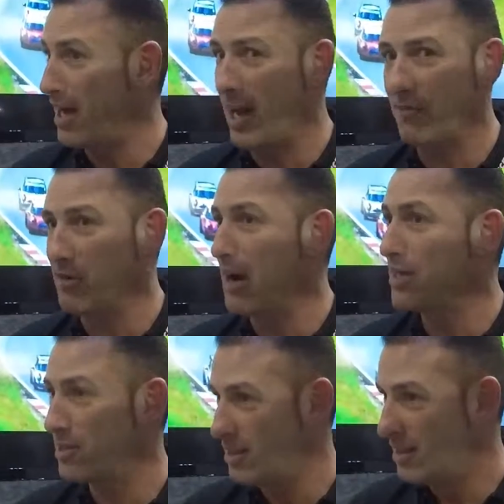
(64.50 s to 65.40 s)
half
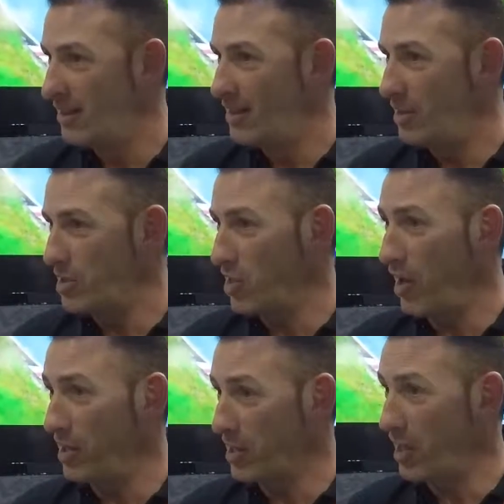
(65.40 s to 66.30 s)
grass you
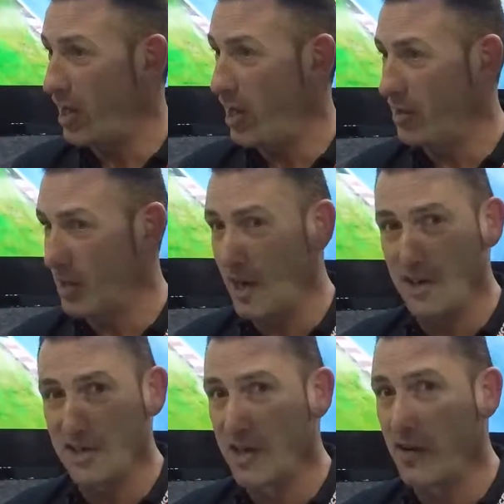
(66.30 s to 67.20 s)
slide the car, the
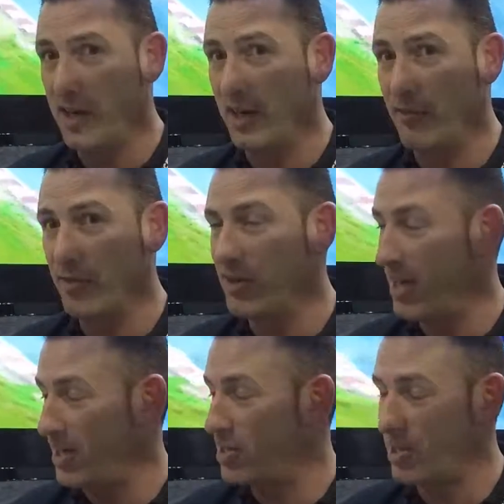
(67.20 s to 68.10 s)
cars are totally different.
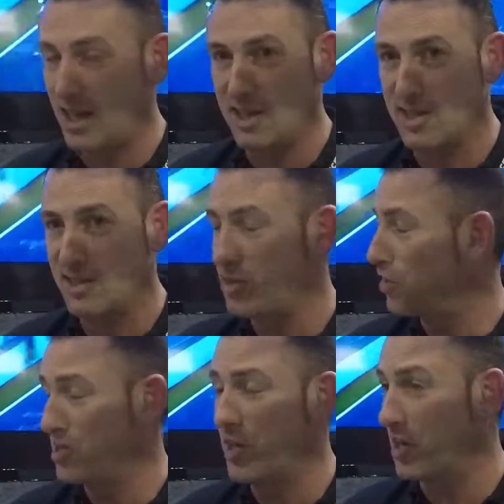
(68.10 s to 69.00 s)
It's it's
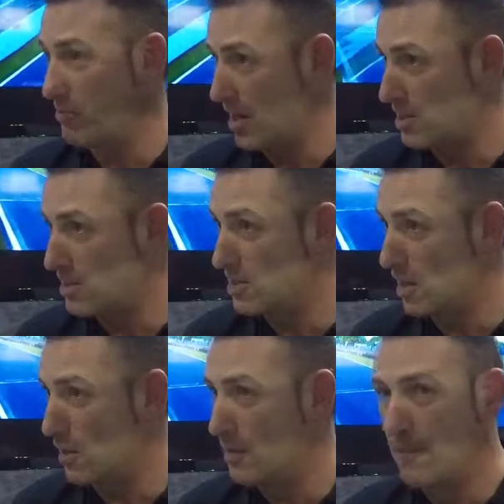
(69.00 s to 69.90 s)
not circuit racing.
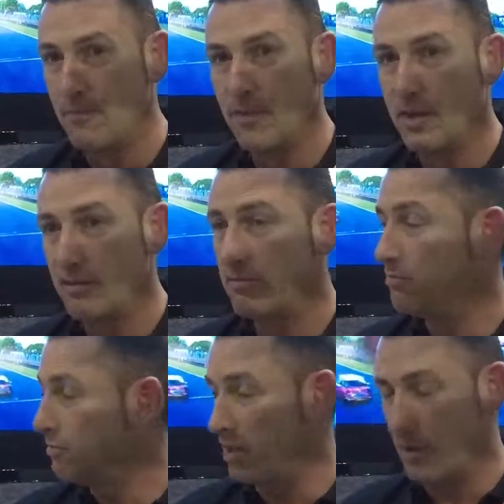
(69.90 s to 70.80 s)
So,
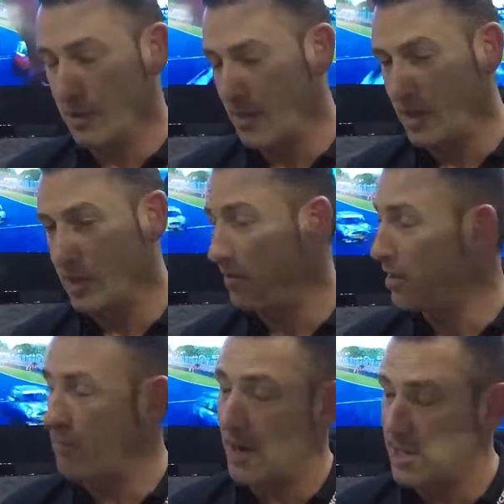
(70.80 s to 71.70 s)
you know, as much as I've
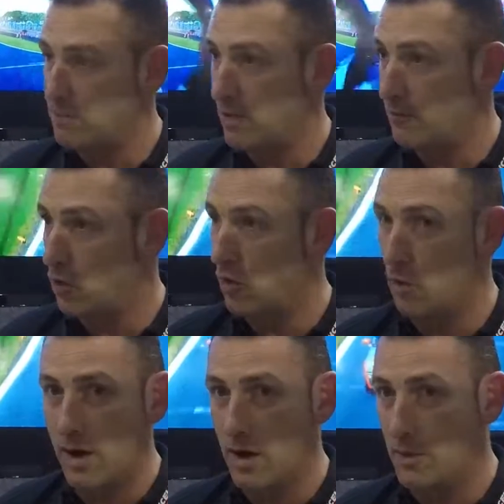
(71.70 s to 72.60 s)
done racing before,
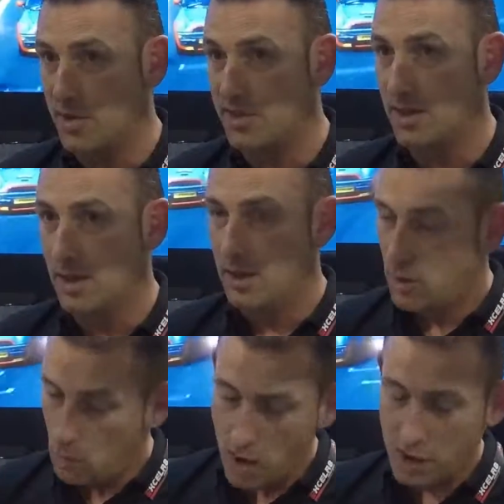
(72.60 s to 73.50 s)
where I was
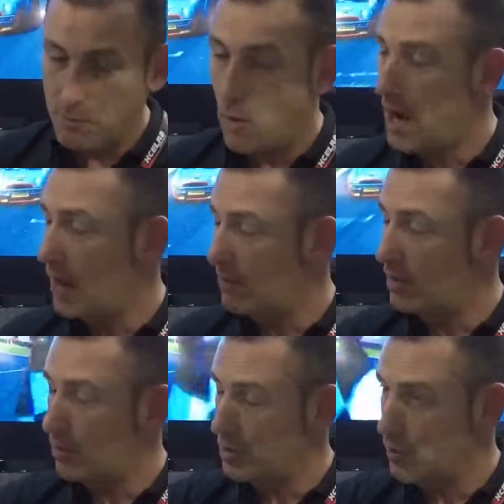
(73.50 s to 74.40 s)
working my way up
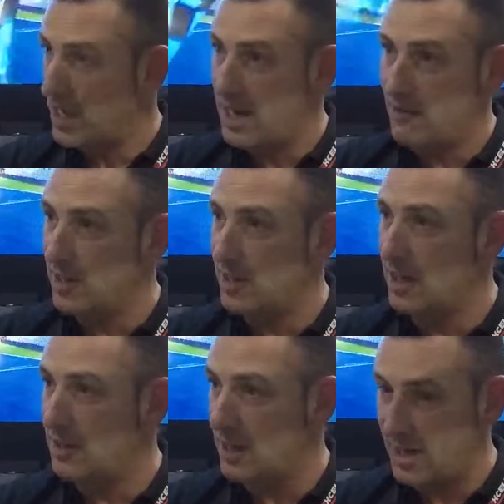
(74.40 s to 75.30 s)
and I was winning
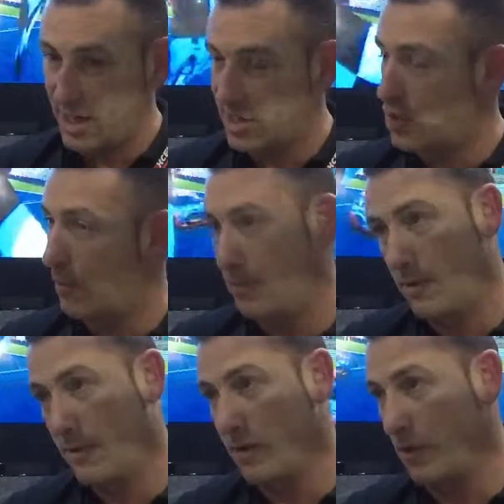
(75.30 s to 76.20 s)
everything, and then it stopped
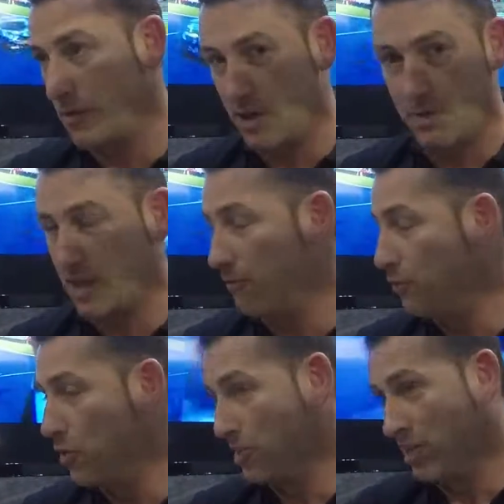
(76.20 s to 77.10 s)
because obviously I was in the
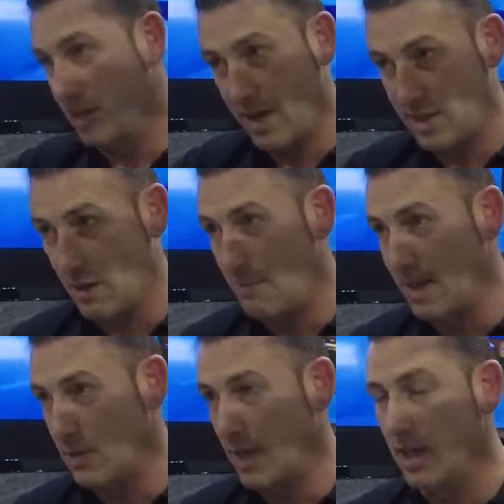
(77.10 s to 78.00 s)
forces and I had to come
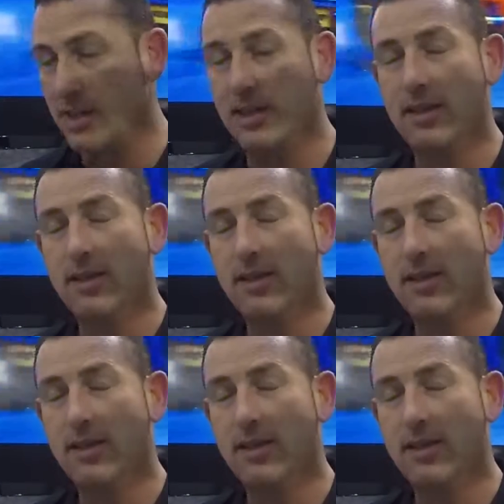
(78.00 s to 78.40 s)
back to England.